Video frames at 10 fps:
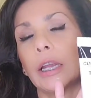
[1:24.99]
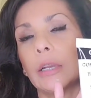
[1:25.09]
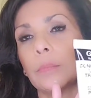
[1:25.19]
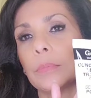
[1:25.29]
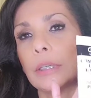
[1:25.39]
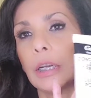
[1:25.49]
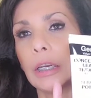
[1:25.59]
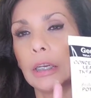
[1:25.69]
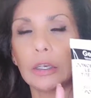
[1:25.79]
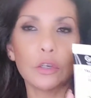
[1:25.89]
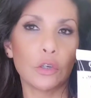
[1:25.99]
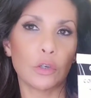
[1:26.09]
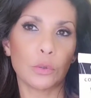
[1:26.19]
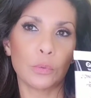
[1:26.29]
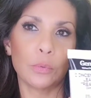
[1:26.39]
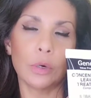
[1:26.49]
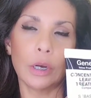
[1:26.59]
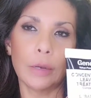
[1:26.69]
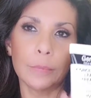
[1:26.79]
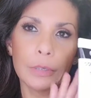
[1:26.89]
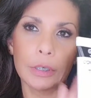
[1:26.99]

items that I needed to um,